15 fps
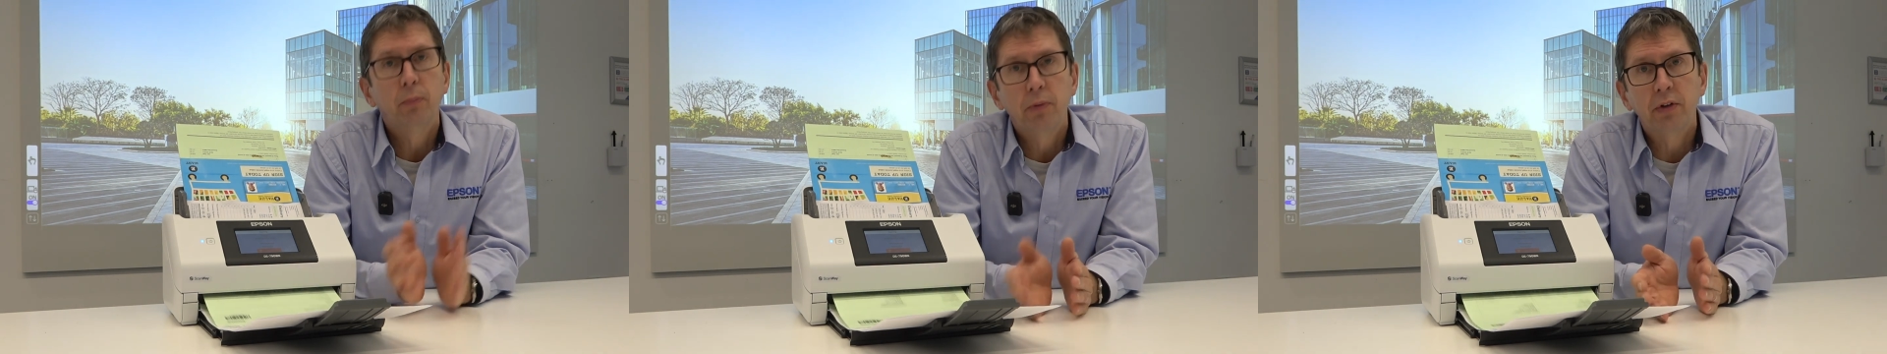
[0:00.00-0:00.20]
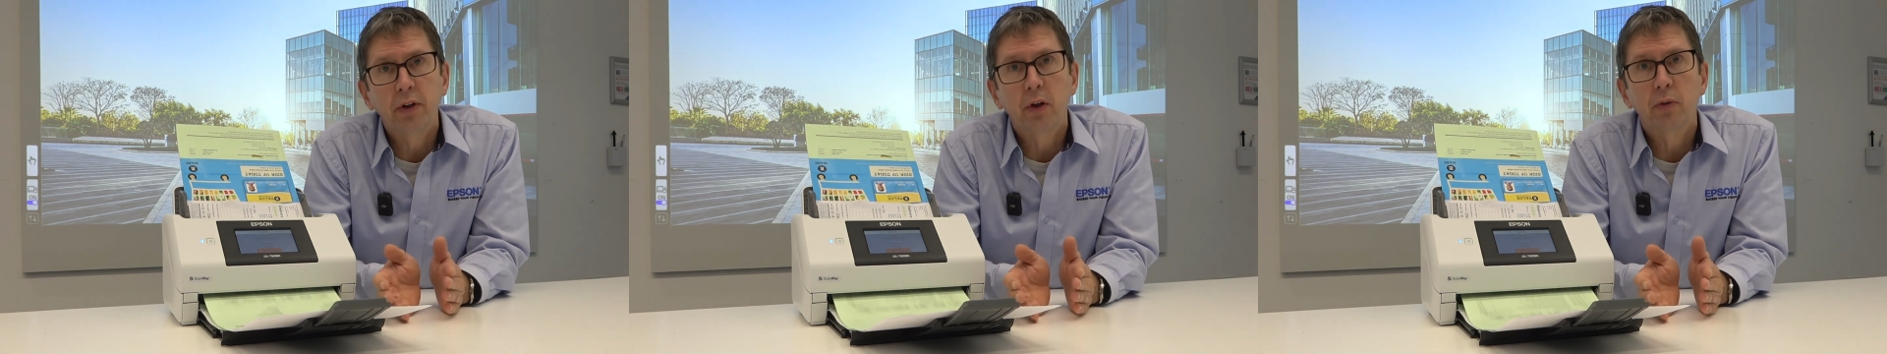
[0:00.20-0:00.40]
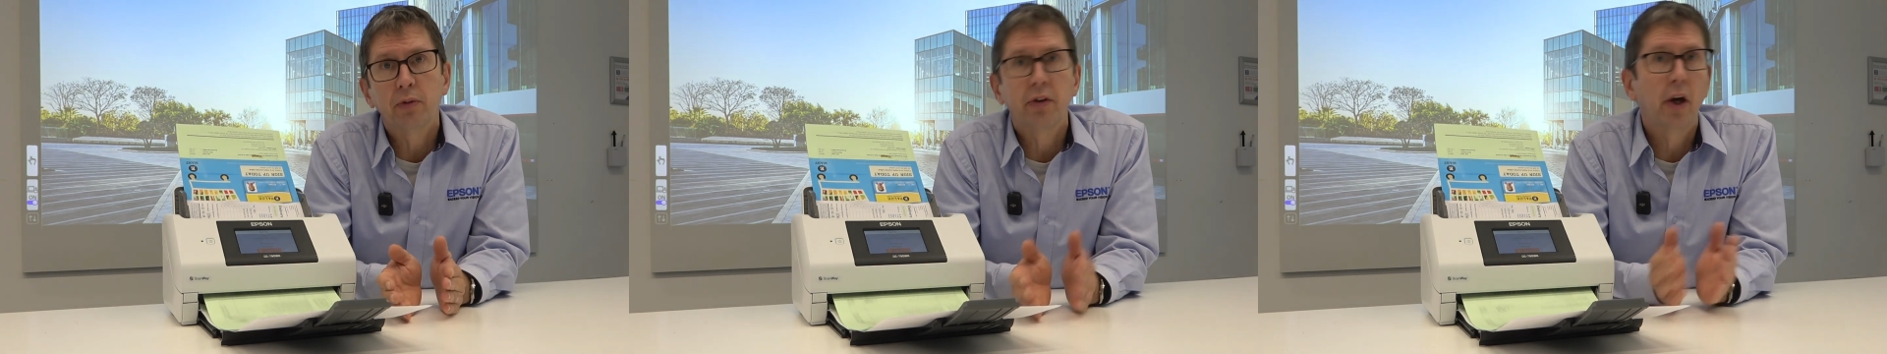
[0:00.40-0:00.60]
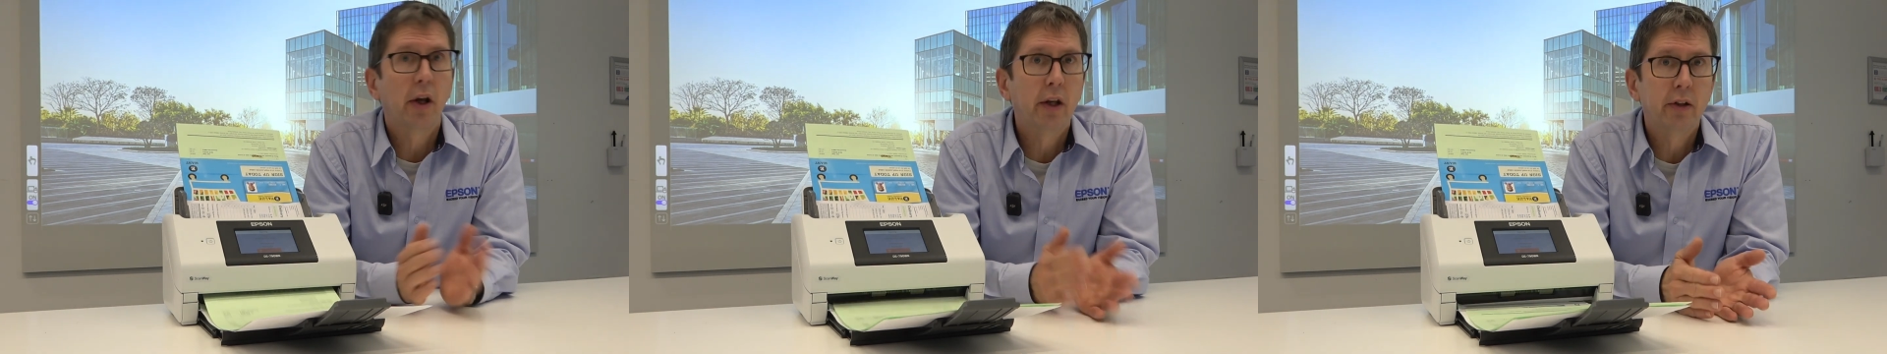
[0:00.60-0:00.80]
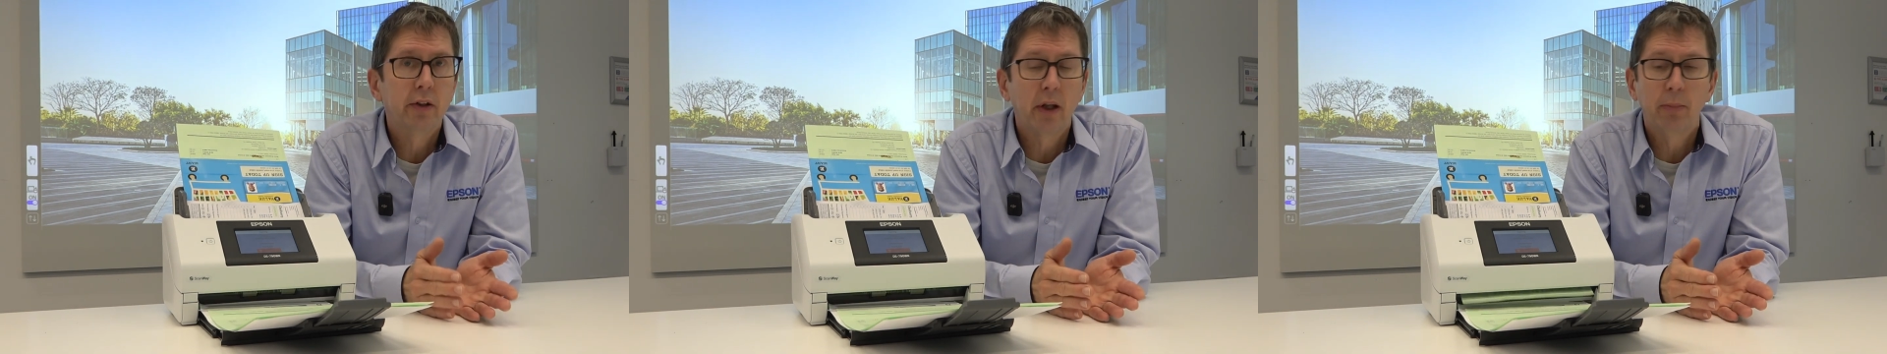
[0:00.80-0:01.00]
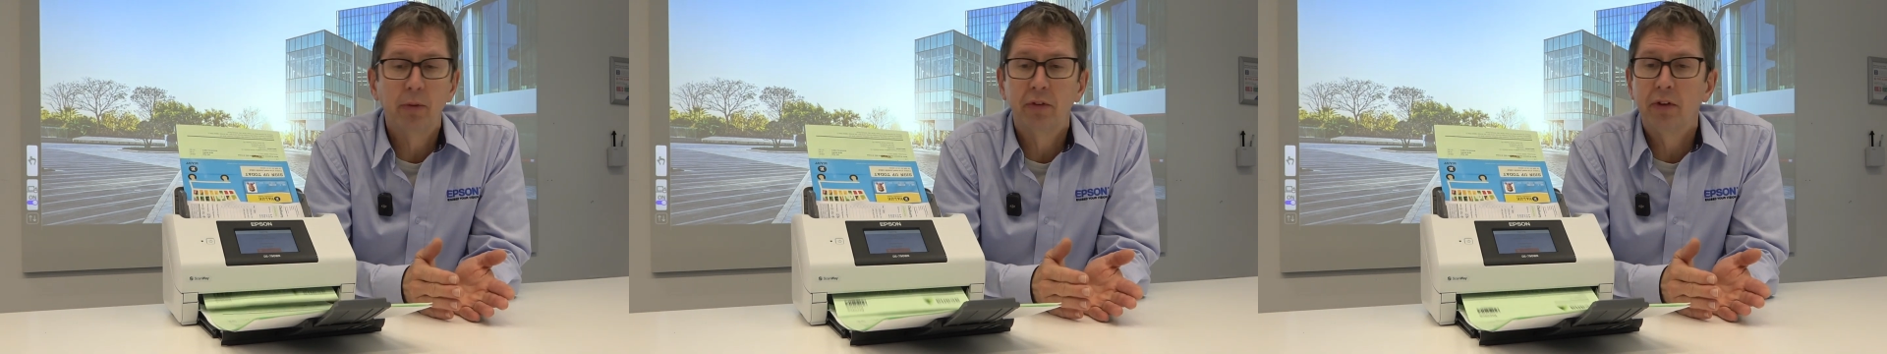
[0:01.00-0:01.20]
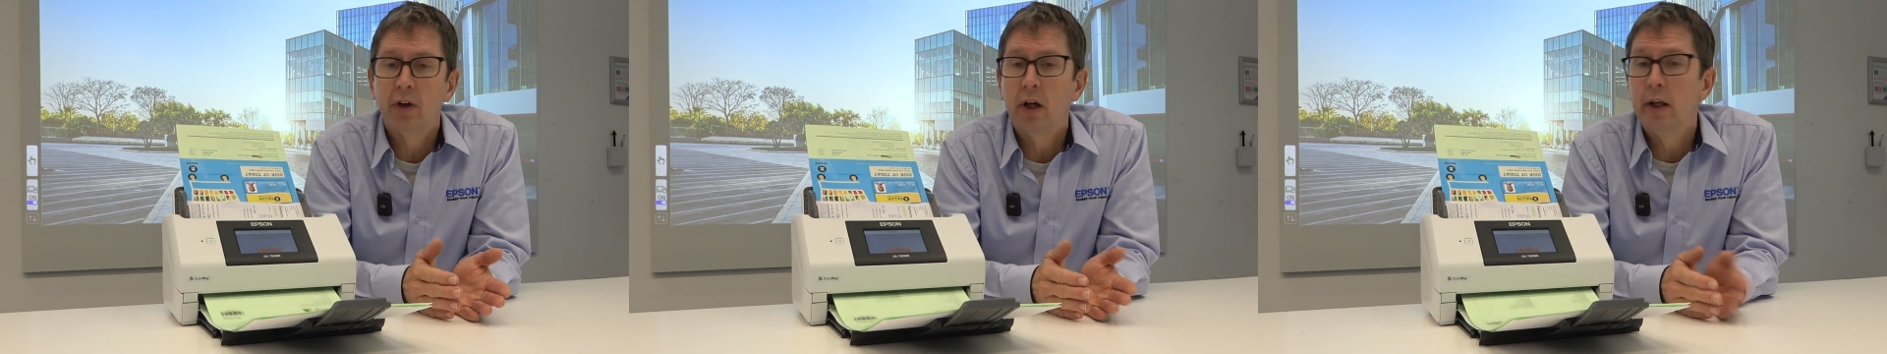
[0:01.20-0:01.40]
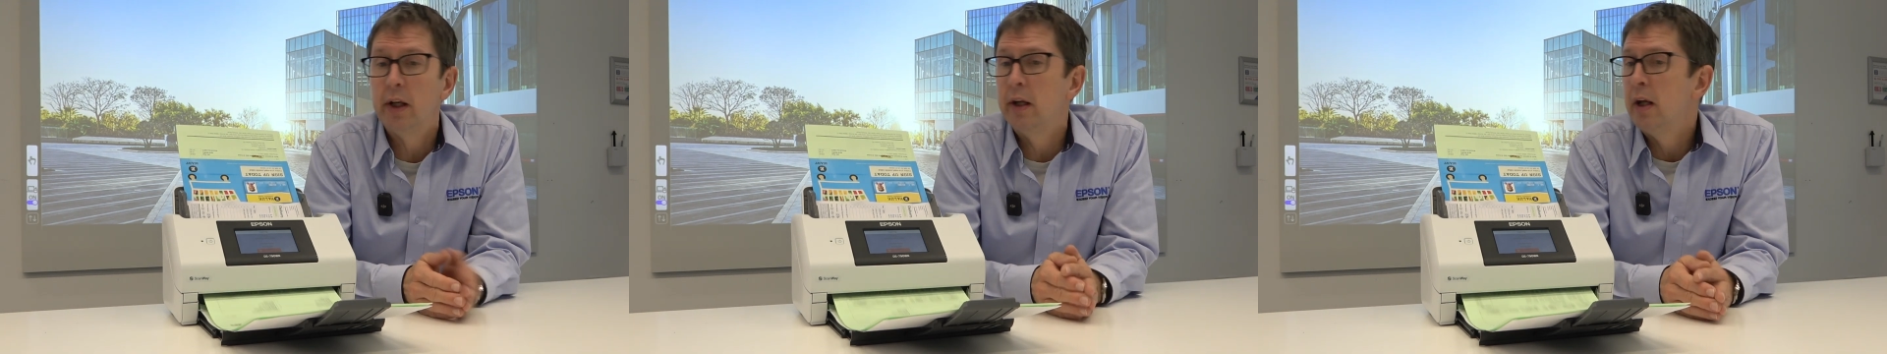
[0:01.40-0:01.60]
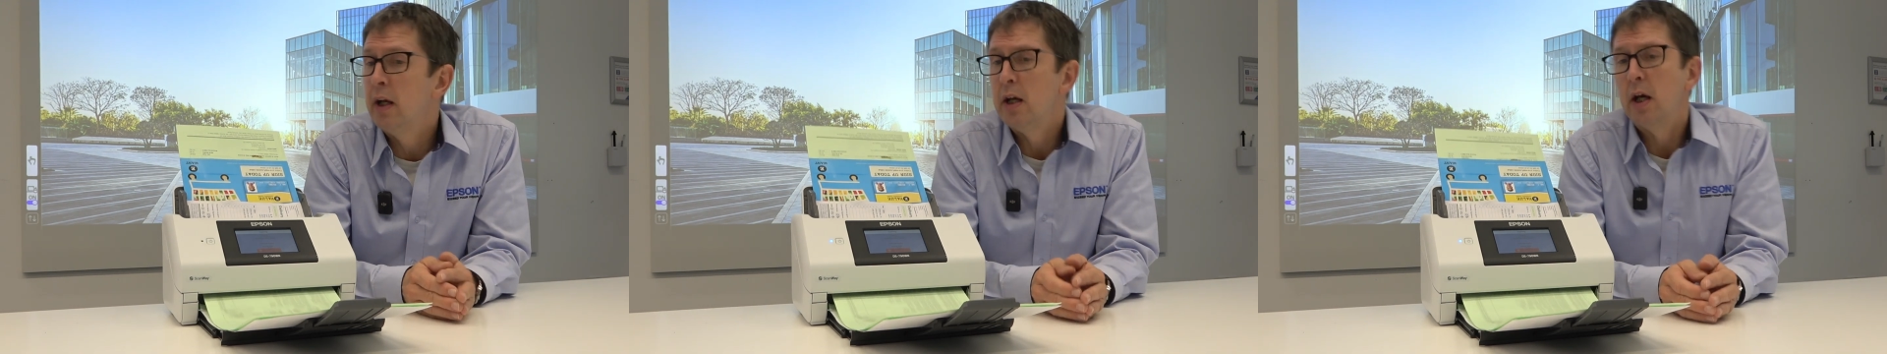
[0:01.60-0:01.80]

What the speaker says: single-sided, double-sided.